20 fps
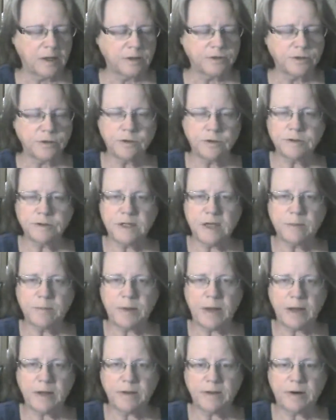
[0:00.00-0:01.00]
soon as they
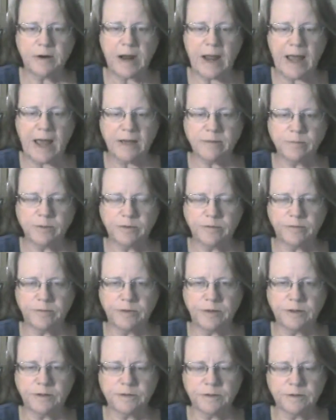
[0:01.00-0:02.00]
pay their admin
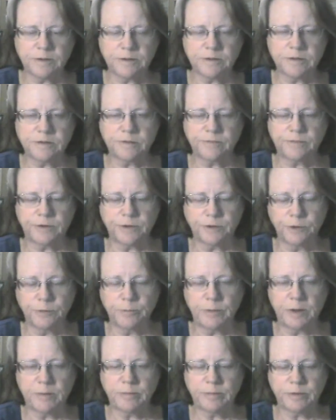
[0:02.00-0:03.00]
fee, so this is for new
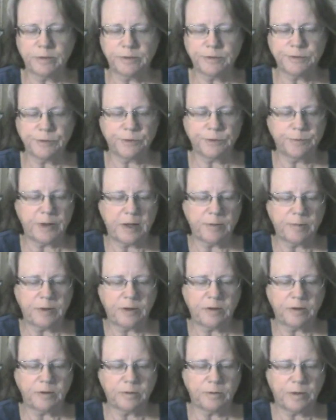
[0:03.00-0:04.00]
members, or maybe
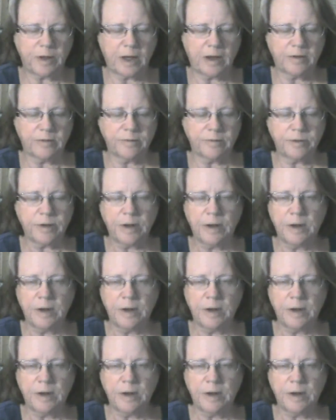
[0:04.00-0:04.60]
you have